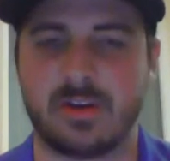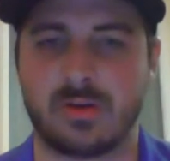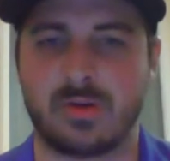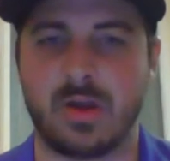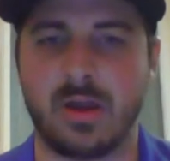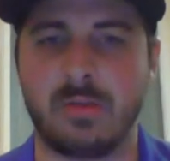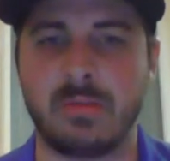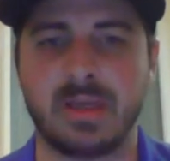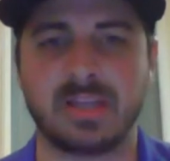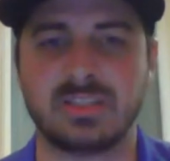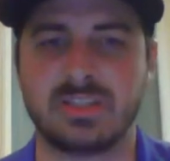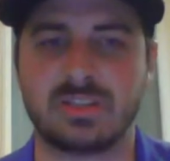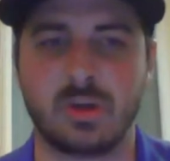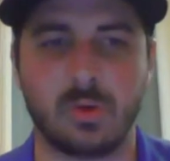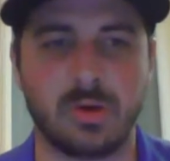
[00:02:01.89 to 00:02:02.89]
Durant because
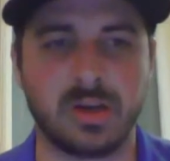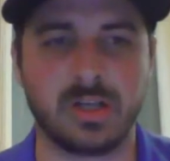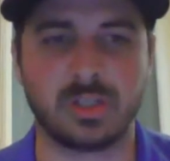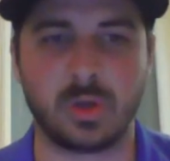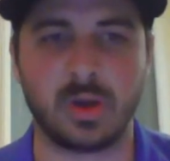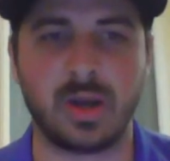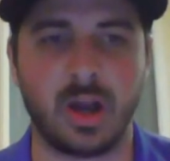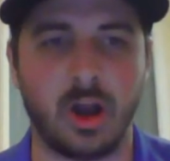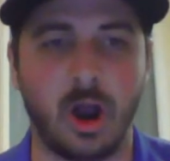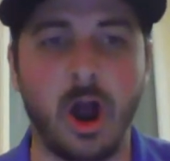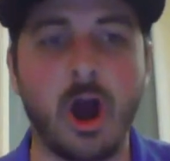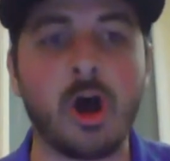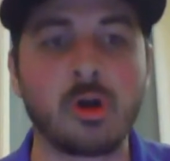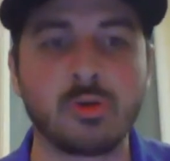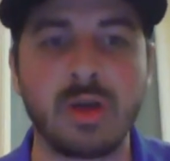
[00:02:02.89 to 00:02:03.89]
he's going to join an
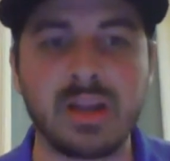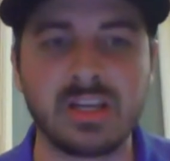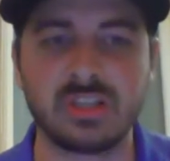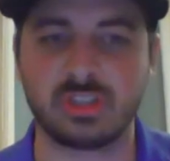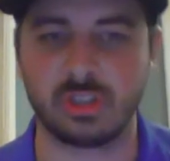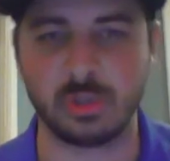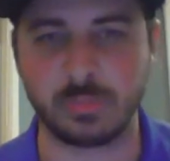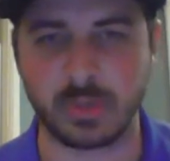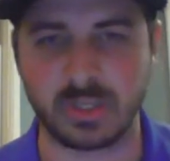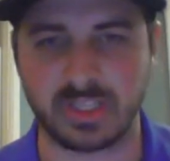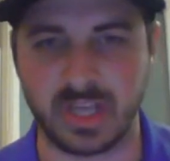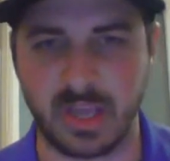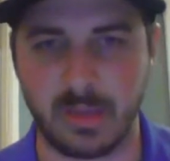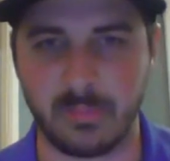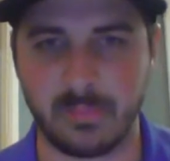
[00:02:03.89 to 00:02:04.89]
already super
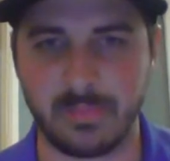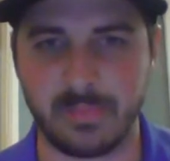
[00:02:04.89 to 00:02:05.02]
team.